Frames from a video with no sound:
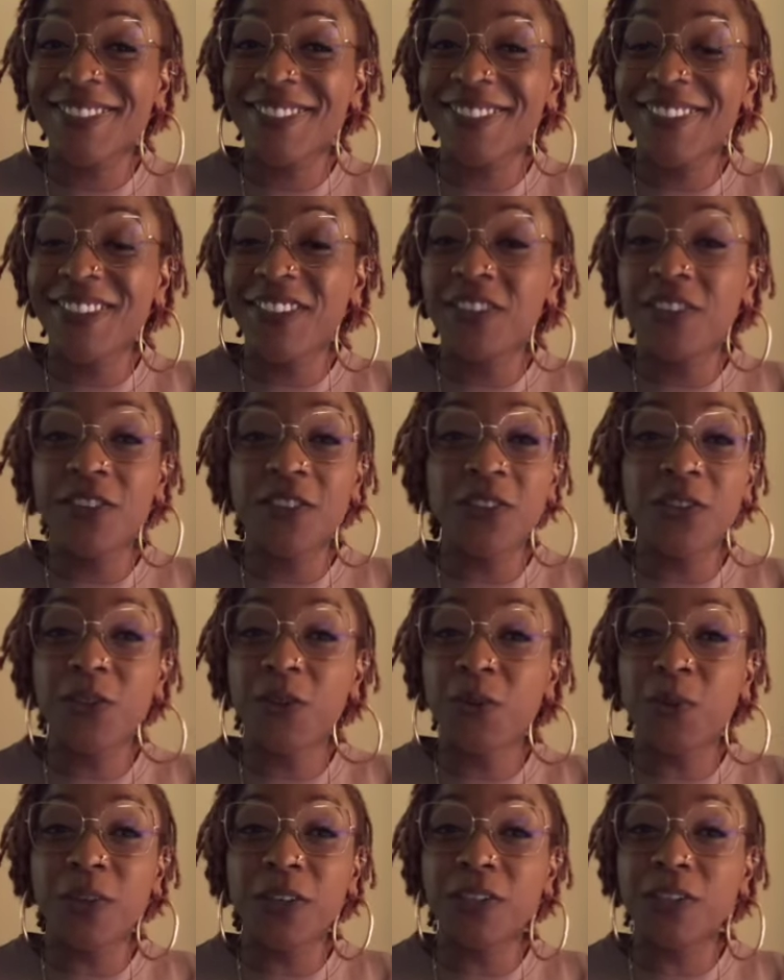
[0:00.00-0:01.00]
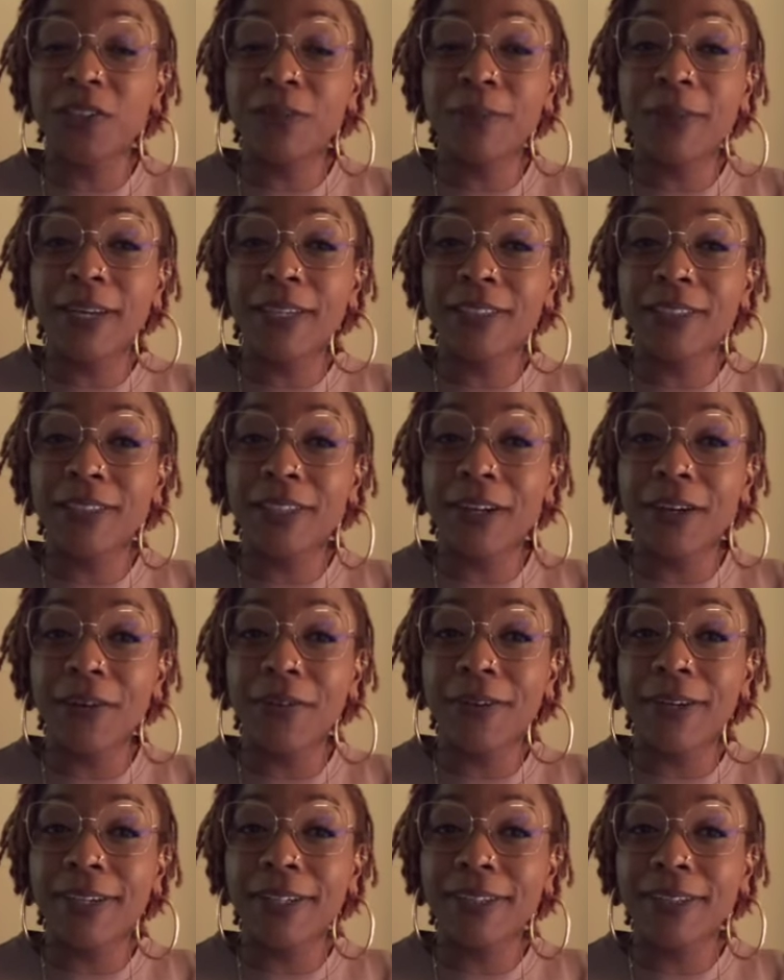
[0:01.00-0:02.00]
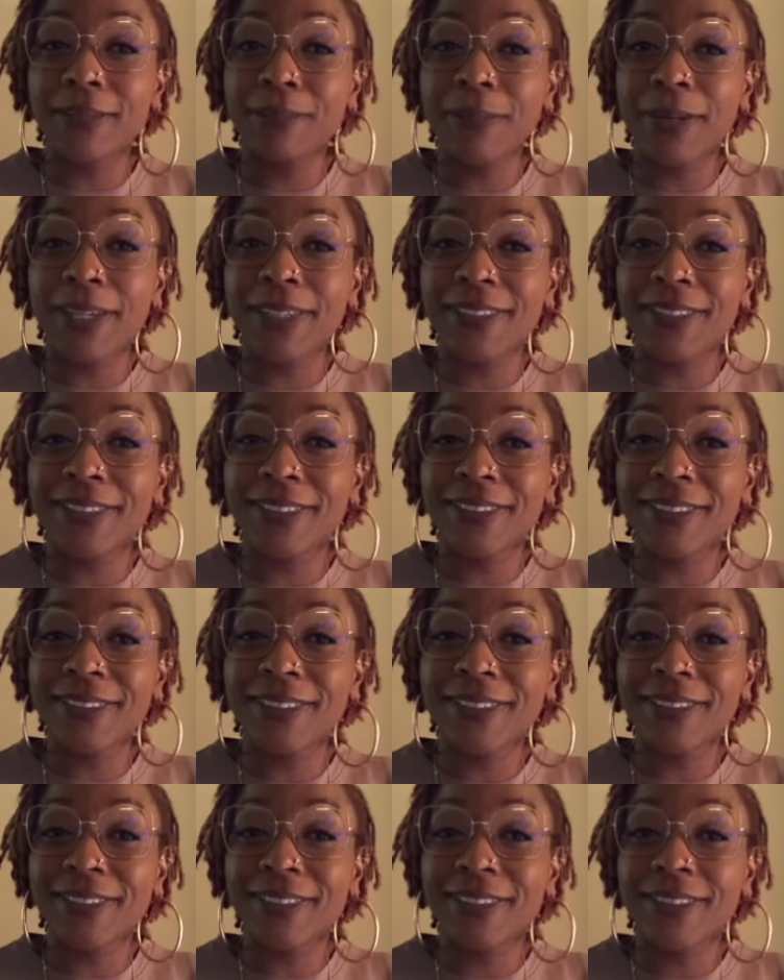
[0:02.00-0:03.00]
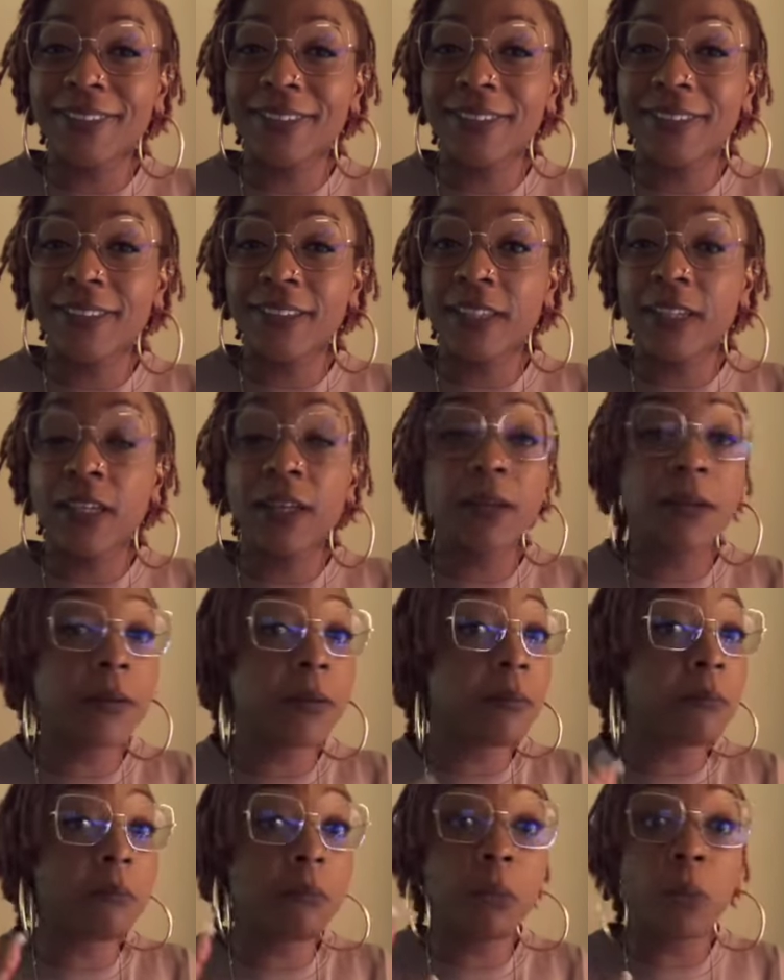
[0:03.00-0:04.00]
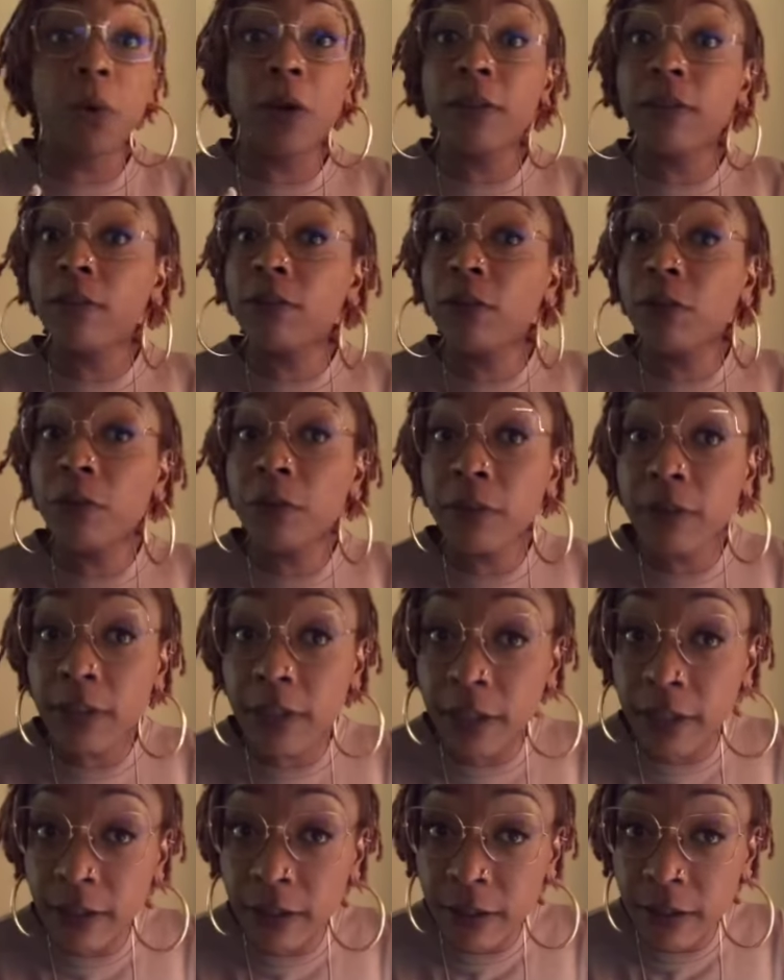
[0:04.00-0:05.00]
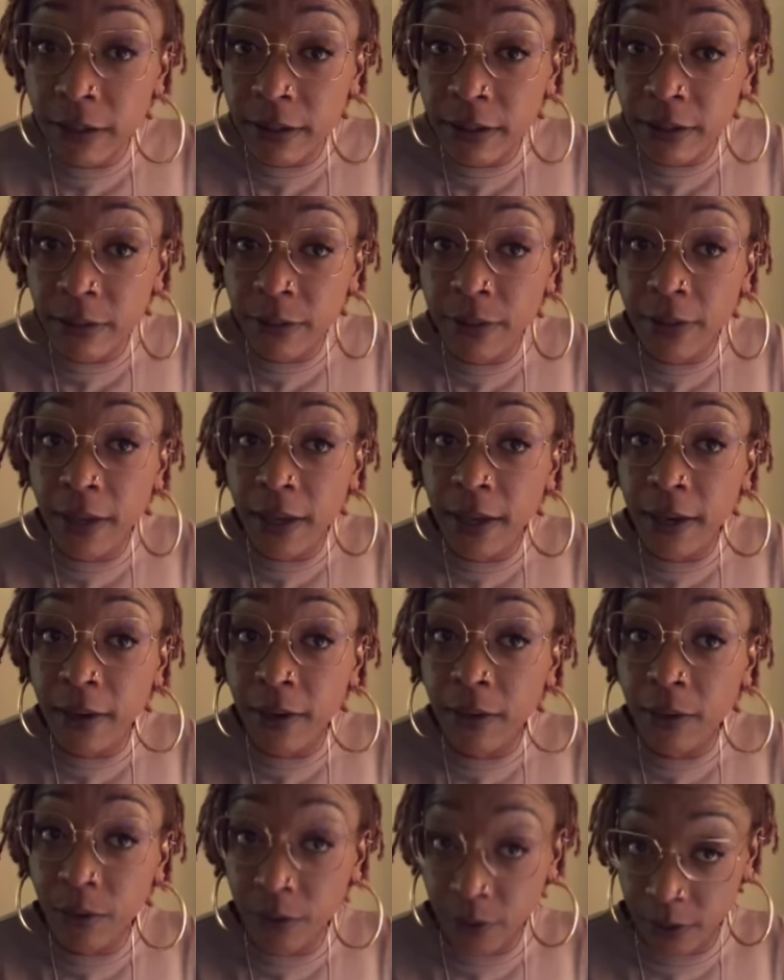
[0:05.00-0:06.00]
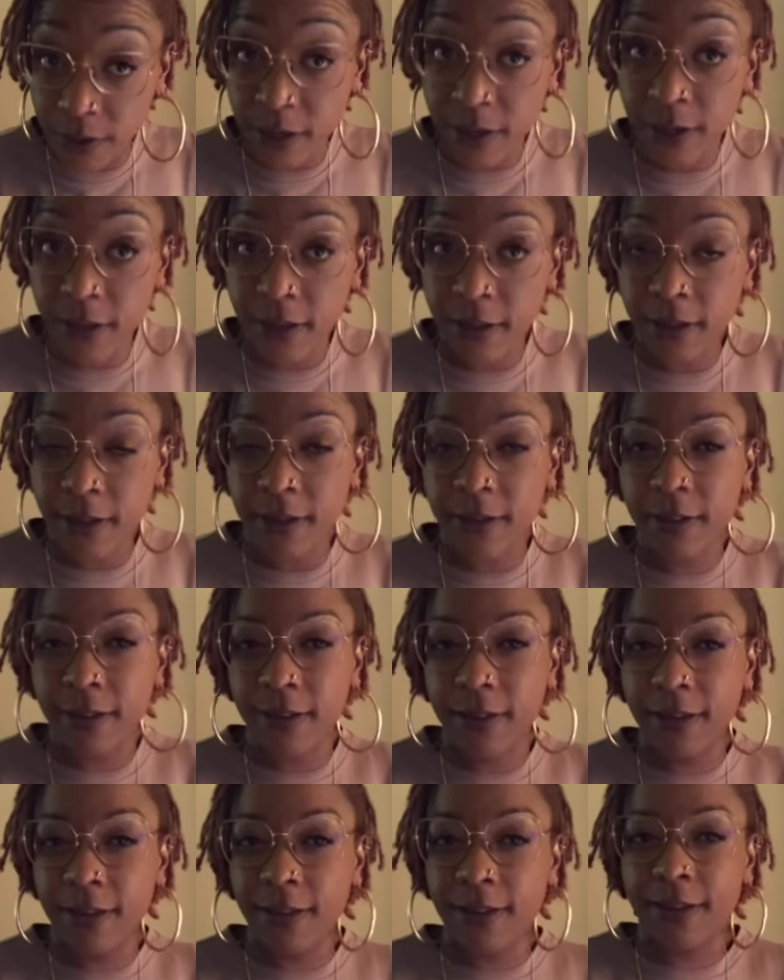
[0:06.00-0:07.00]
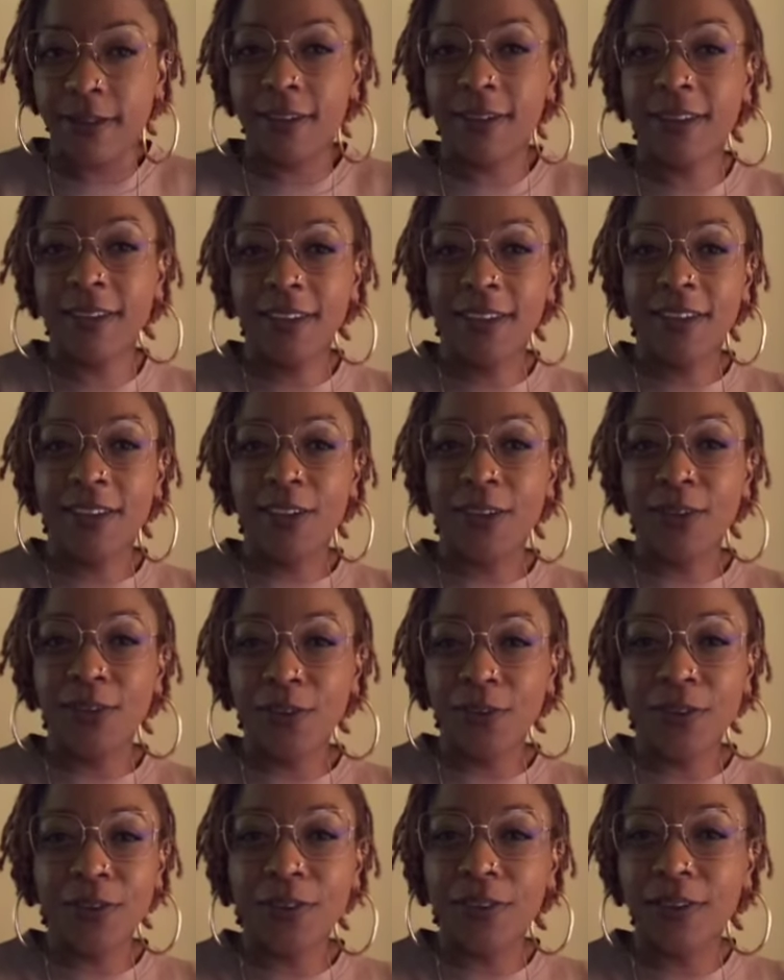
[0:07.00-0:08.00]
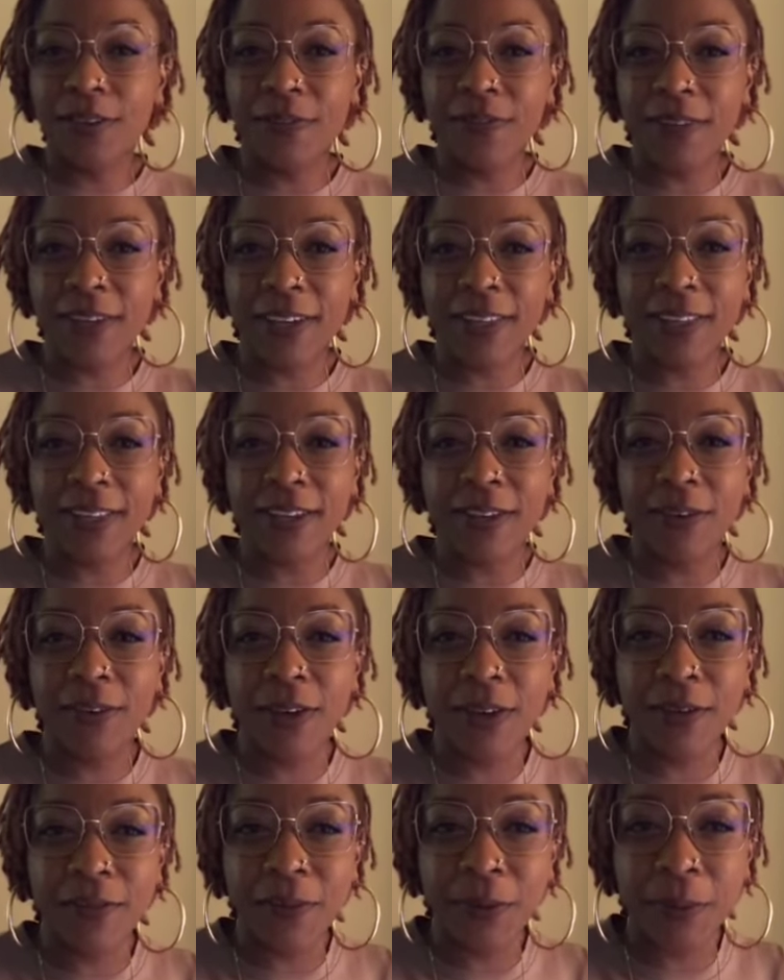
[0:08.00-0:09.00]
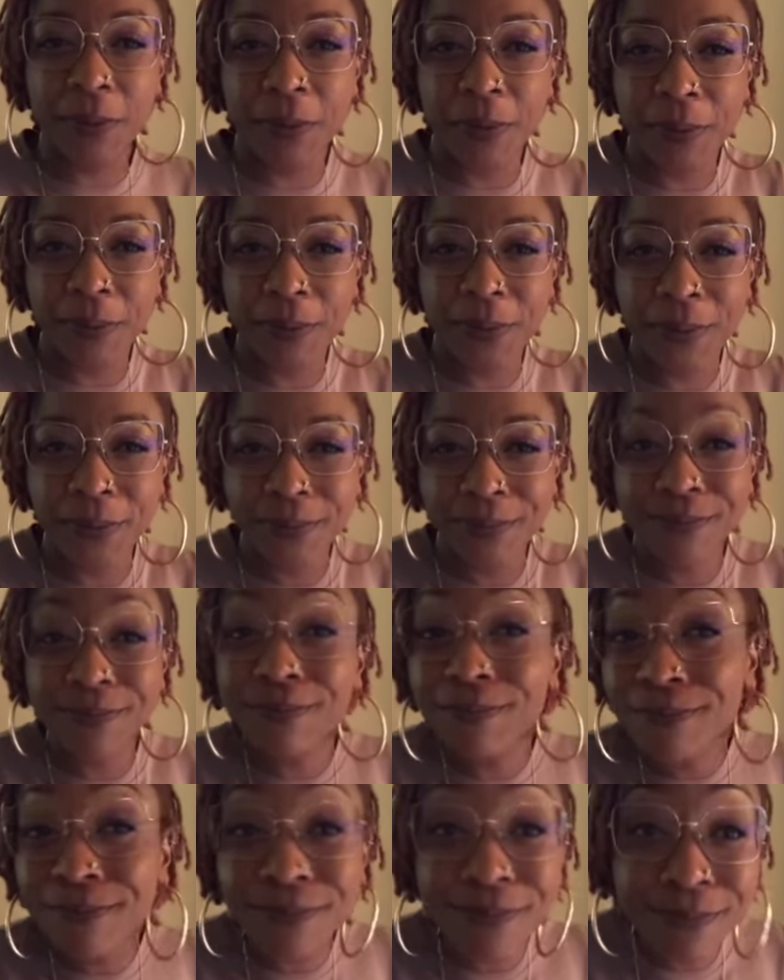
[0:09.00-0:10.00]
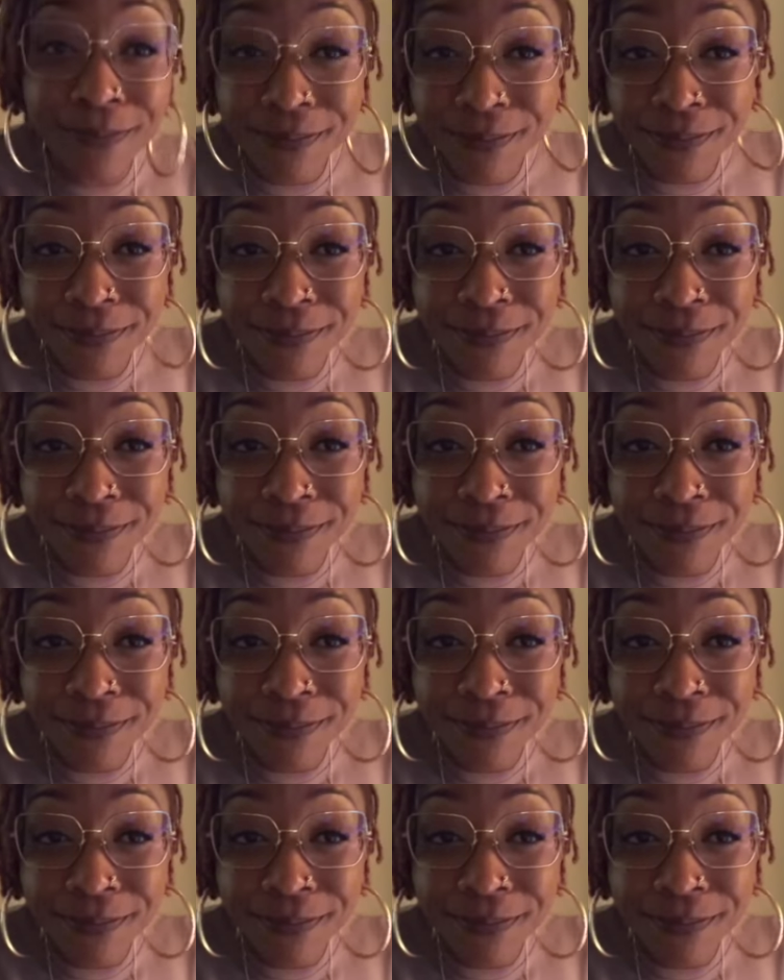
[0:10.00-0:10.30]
You knew you had worked your magic already, Pisces. Whether you intended to do that or not. You know the effect that you have on people. Mm-hmm.